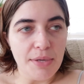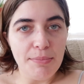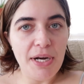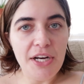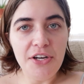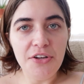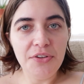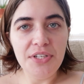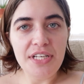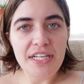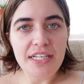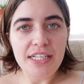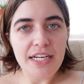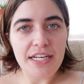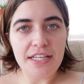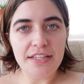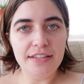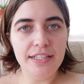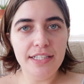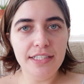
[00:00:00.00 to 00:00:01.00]
But I don't need
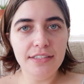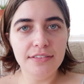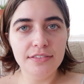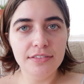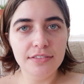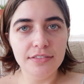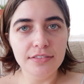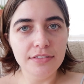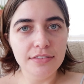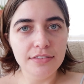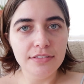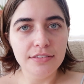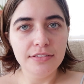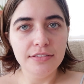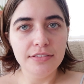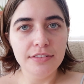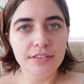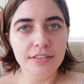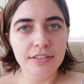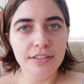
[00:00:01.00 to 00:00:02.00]
anything.
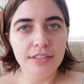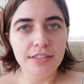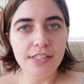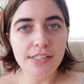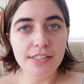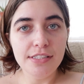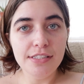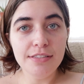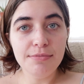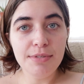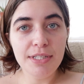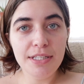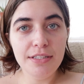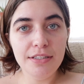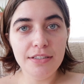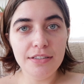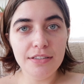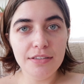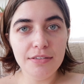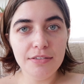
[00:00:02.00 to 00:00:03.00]
This is
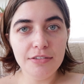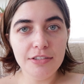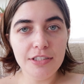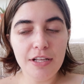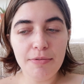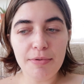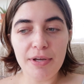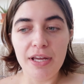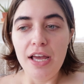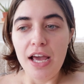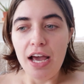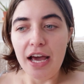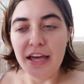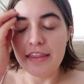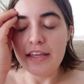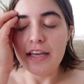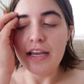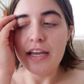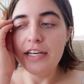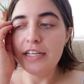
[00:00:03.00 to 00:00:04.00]
my dilemma. I
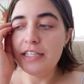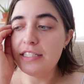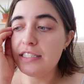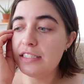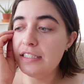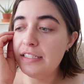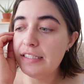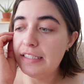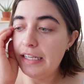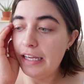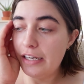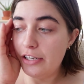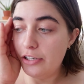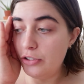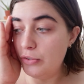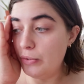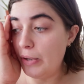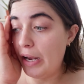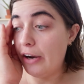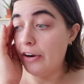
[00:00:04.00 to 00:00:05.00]
think I just need to get a
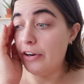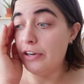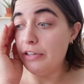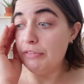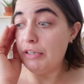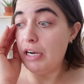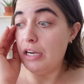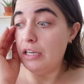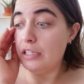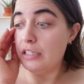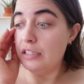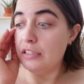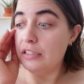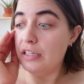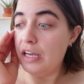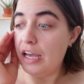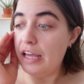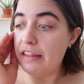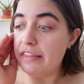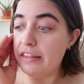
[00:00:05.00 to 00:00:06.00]
new area rug.
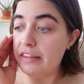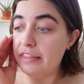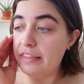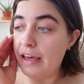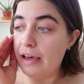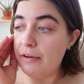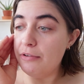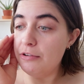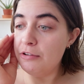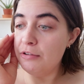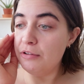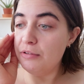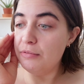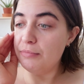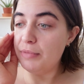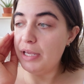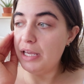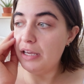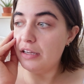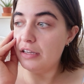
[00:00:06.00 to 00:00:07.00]
I think that will
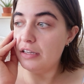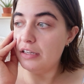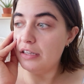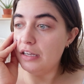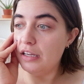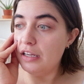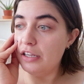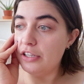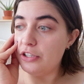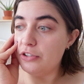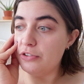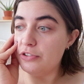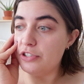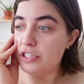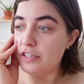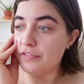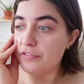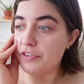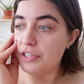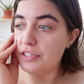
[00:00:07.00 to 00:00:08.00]
make a
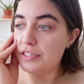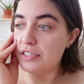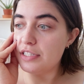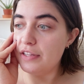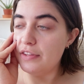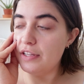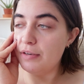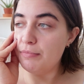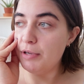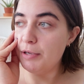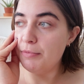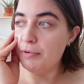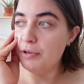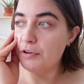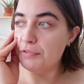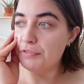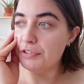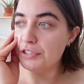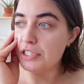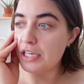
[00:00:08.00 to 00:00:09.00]
huge difference, and then maybe
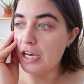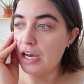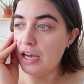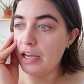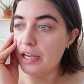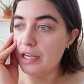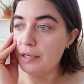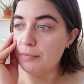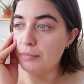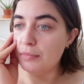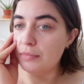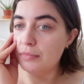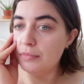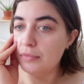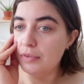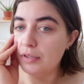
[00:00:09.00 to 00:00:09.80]
over time